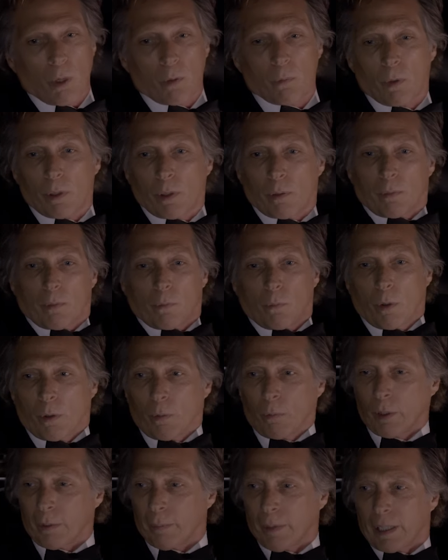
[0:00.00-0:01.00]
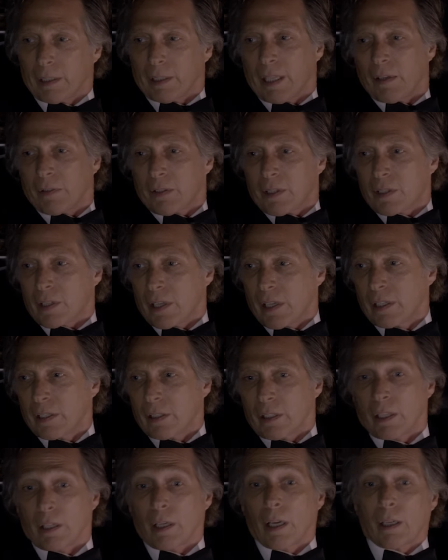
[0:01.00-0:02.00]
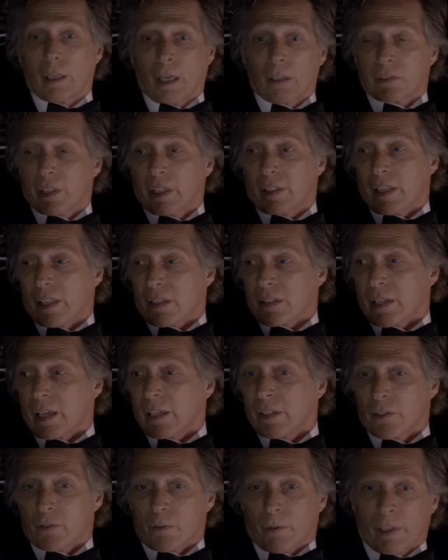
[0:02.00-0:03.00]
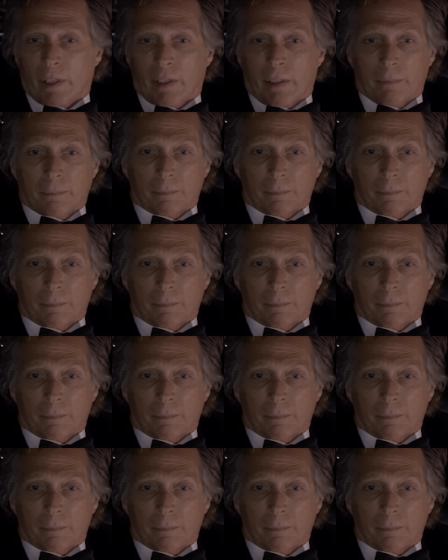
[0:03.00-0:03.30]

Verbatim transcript: What, what, what am I allowed to say? I'll take that second drink.